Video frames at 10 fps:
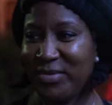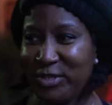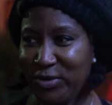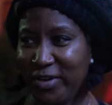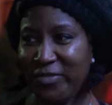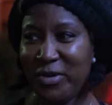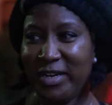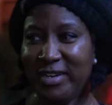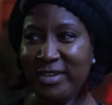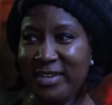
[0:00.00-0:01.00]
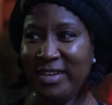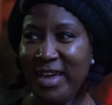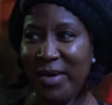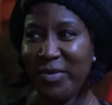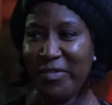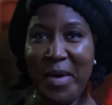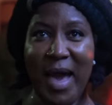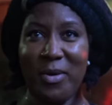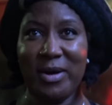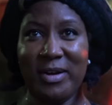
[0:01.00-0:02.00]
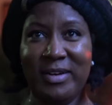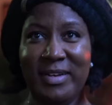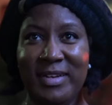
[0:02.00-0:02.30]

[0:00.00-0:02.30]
We do have water. Yeah. And we have power.